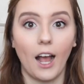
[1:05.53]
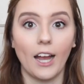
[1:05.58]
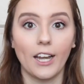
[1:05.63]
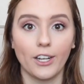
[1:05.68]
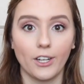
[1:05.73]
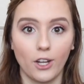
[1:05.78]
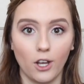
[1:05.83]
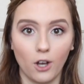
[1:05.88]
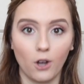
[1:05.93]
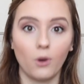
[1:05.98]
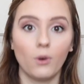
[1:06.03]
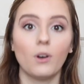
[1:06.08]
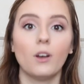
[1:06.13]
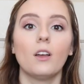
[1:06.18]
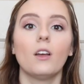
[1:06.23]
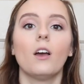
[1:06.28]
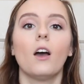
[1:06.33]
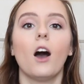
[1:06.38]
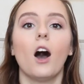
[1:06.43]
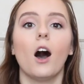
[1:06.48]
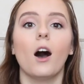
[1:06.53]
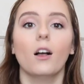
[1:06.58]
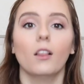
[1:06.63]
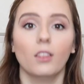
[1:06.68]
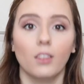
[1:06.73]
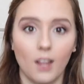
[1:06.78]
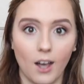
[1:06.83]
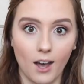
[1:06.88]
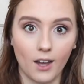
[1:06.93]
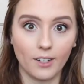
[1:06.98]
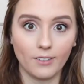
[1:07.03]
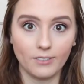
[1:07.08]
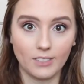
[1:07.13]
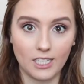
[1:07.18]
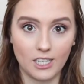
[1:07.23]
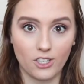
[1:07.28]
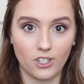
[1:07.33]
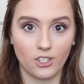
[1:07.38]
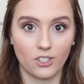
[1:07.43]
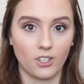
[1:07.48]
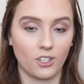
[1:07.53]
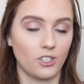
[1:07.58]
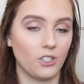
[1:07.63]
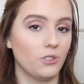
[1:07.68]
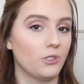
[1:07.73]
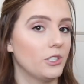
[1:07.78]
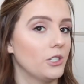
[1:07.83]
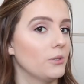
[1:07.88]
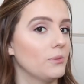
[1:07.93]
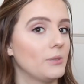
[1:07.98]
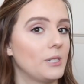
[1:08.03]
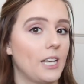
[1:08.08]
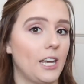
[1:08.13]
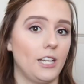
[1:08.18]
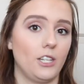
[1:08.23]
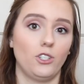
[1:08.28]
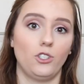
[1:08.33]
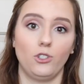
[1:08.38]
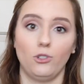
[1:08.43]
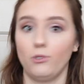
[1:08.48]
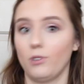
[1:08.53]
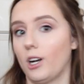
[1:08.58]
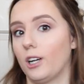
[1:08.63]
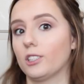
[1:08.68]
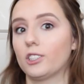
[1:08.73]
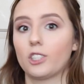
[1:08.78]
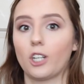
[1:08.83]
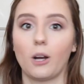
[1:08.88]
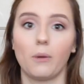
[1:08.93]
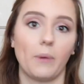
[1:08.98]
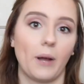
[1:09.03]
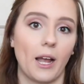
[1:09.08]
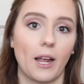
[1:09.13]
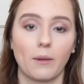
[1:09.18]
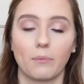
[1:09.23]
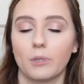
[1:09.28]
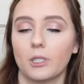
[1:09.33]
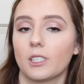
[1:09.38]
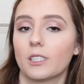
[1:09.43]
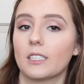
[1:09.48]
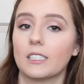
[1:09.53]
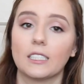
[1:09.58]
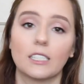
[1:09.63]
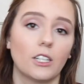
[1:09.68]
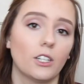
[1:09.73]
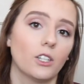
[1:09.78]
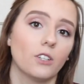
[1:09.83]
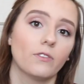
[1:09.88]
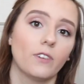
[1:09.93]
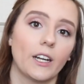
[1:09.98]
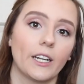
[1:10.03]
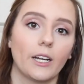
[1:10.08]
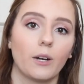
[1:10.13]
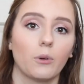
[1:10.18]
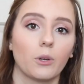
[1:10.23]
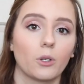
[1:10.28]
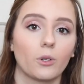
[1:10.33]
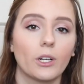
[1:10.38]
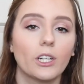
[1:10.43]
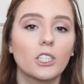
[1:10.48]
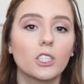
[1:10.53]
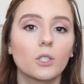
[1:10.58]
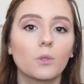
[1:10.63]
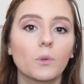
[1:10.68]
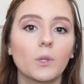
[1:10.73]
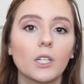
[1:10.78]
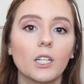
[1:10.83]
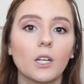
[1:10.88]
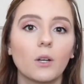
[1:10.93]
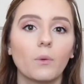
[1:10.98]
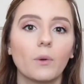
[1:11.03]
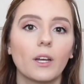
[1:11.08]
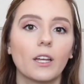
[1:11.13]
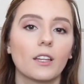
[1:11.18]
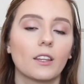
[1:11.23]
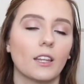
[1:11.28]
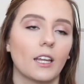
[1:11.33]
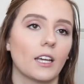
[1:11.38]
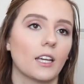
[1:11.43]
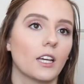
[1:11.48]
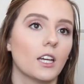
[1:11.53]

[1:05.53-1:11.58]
I know a lot of teachers on YouTube say do not start buying books until you find out what grade you're working with.